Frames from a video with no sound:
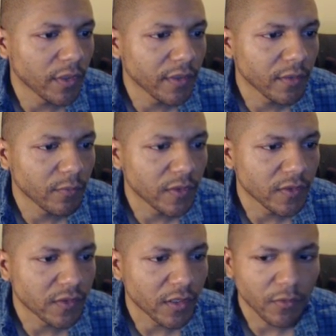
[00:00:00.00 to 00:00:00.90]
them to
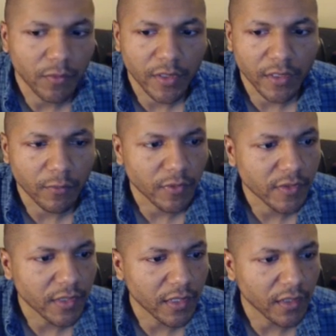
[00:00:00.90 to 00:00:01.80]
start running, we'll
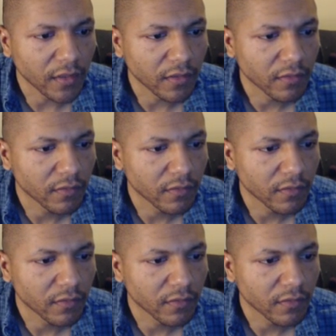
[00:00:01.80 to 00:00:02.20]
say